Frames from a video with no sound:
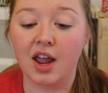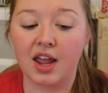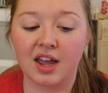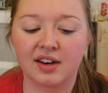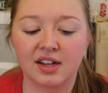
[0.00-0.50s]

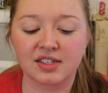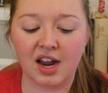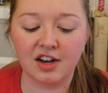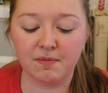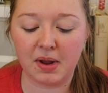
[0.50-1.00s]
and it's
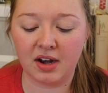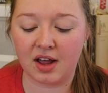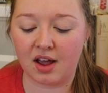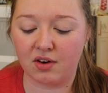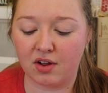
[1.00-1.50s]
kind of made
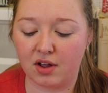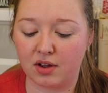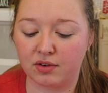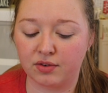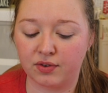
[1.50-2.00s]
out
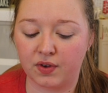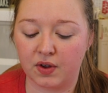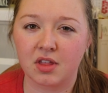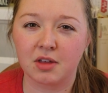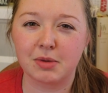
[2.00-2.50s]
of
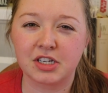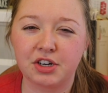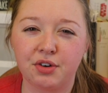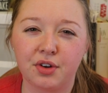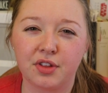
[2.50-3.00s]
the
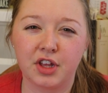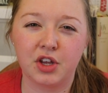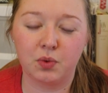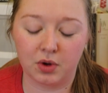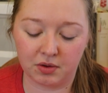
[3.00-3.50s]
material that
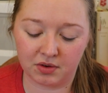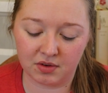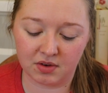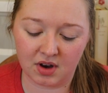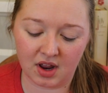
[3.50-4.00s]
you would
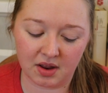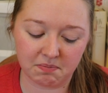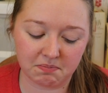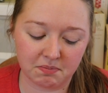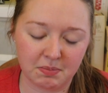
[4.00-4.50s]

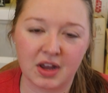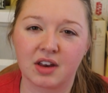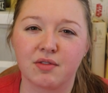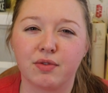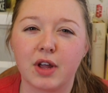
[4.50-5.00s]
make
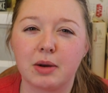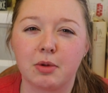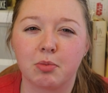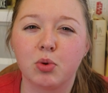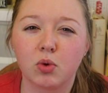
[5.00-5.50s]
an
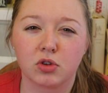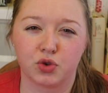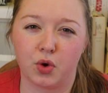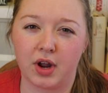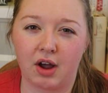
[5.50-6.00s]
inflatable pool
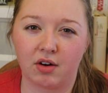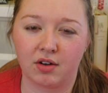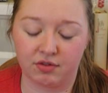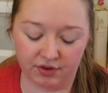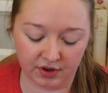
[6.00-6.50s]
toy out
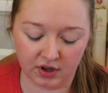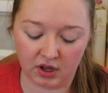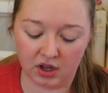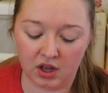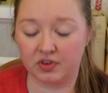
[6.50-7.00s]
of.
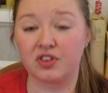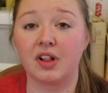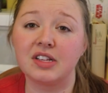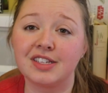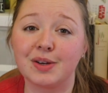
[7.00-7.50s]
So
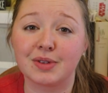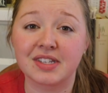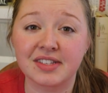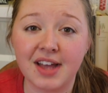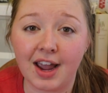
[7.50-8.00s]
let's see what's
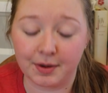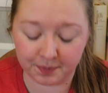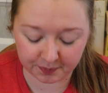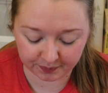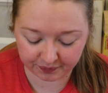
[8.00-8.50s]
inside.
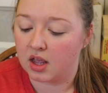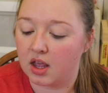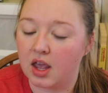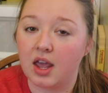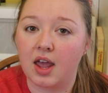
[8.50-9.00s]

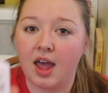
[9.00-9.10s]
A